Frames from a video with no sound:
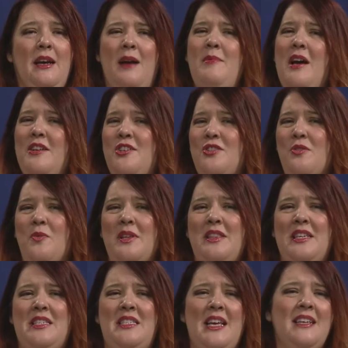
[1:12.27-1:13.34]
I'm not sure what
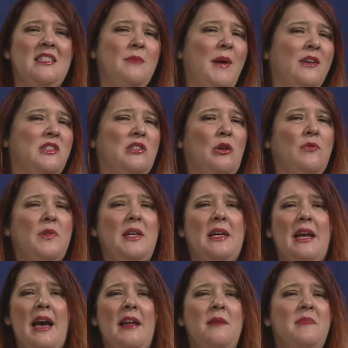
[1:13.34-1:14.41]
this says about Starfleet
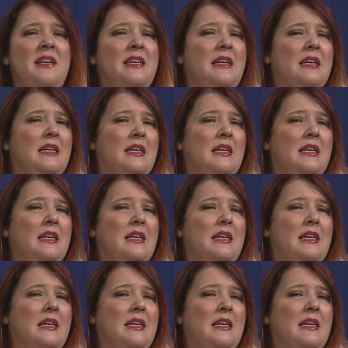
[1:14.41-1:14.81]
Academy.